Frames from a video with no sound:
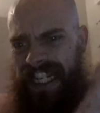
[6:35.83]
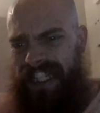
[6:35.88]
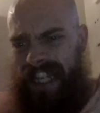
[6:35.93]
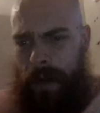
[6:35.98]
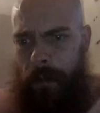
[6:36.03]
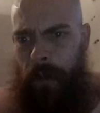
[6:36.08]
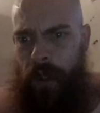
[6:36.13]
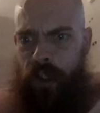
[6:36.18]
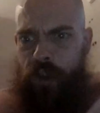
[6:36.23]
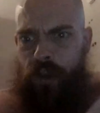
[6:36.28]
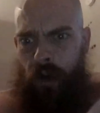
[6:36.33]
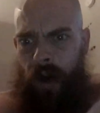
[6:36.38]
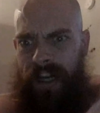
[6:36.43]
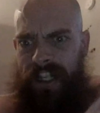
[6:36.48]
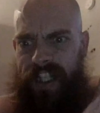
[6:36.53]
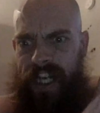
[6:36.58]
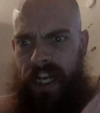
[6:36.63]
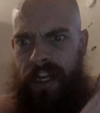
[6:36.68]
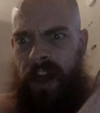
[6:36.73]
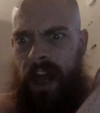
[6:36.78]

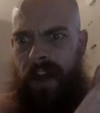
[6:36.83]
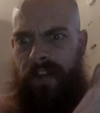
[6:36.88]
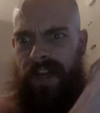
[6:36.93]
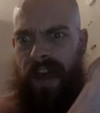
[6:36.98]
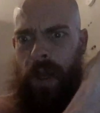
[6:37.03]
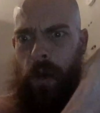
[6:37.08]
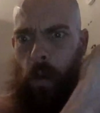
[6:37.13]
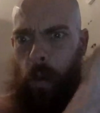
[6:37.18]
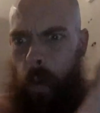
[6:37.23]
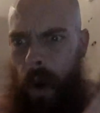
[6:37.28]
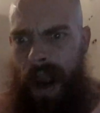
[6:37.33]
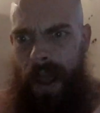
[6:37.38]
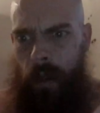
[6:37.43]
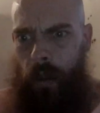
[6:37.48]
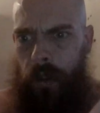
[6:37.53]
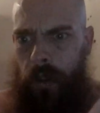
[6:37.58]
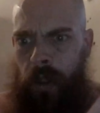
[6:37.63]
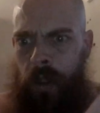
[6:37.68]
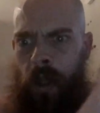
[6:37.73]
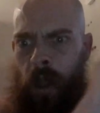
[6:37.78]
demonstrated, they
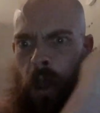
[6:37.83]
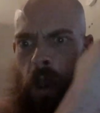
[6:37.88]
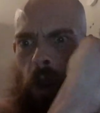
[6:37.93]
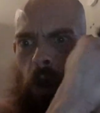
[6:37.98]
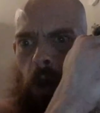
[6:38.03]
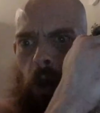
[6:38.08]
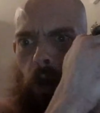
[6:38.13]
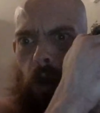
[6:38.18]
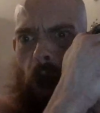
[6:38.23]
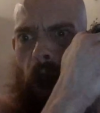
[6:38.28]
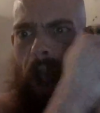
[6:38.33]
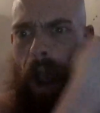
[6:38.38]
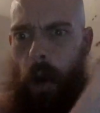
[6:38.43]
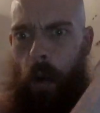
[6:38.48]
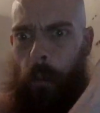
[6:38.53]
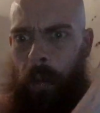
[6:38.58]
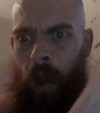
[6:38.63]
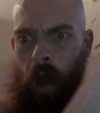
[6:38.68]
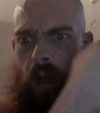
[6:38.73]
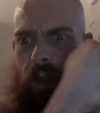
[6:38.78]
will
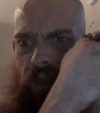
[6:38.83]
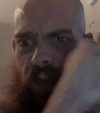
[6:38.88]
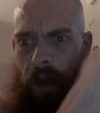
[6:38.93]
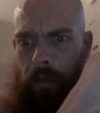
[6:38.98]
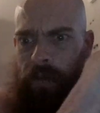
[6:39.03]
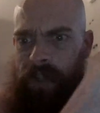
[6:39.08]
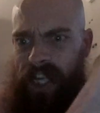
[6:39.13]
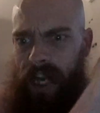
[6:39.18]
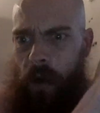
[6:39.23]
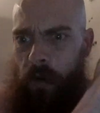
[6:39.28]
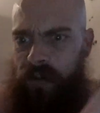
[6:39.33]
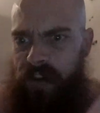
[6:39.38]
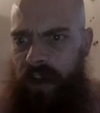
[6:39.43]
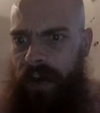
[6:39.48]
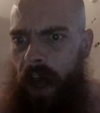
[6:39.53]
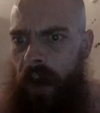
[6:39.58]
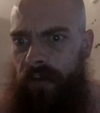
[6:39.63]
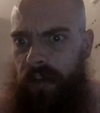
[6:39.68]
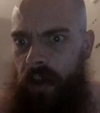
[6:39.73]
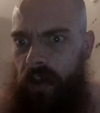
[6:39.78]
help themselves and
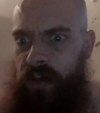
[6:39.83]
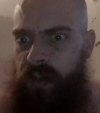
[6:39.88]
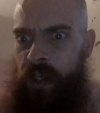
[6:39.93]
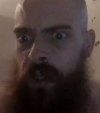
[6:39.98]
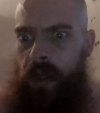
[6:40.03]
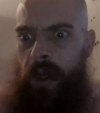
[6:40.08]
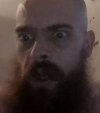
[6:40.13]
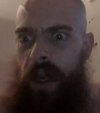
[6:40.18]
others.